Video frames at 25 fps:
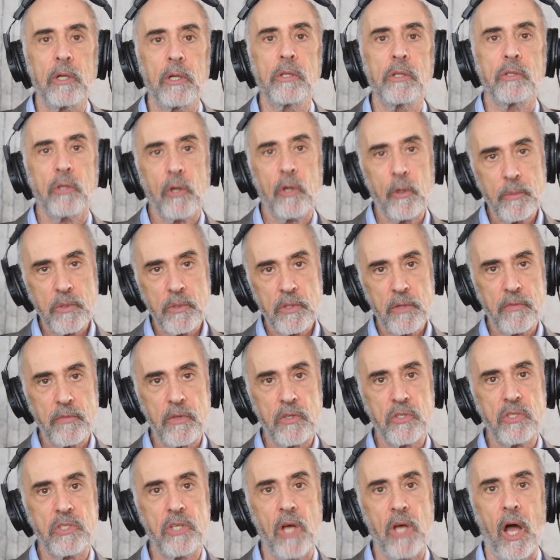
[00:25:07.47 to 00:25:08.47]
in terms of
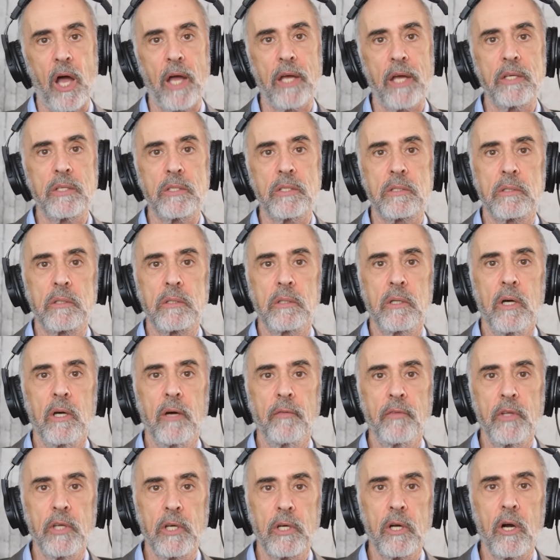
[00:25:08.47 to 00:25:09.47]
the size
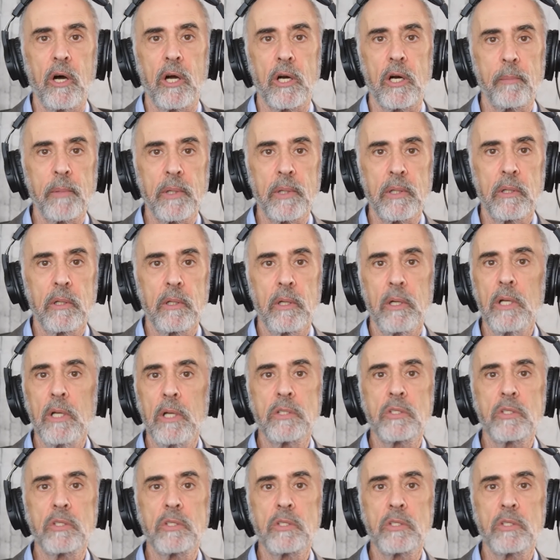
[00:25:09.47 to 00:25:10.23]
of the economy.